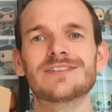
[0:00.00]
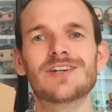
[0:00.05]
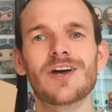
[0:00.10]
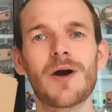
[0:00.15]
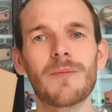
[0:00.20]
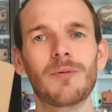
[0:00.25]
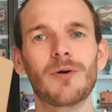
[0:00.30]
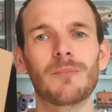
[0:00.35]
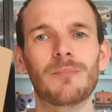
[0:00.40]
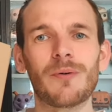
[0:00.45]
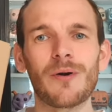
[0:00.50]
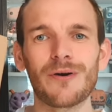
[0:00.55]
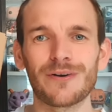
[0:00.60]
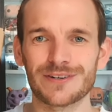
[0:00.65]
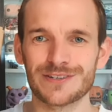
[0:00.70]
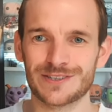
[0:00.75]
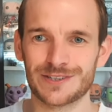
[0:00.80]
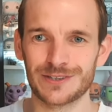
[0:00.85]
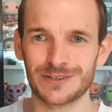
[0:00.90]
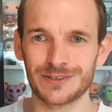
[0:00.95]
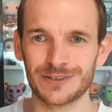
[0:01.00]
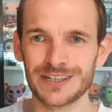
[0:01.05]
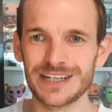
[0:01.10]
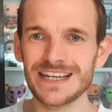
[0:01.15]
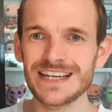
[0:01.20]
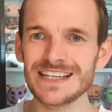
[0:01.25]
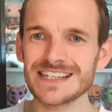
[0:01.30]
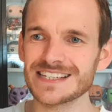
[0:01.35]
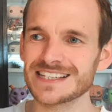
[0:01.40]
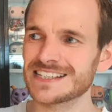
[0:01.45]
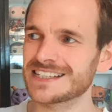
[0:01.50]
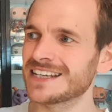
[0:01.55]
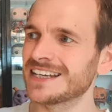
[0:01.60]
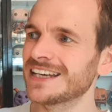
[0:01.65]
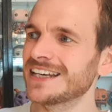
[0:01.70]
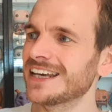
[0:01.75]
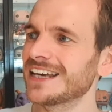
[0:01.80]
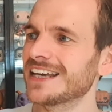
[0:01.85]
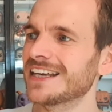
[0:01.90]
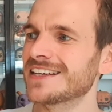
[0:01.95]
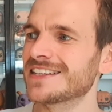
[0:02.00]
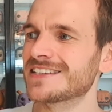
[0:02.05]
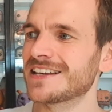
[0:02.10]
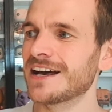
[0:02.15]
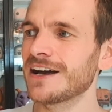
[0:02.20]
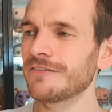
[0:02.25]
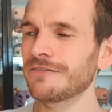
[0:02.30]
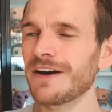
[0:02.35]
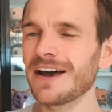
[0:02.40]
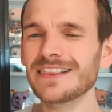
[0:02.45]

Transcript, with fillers: Double Box Toys itself.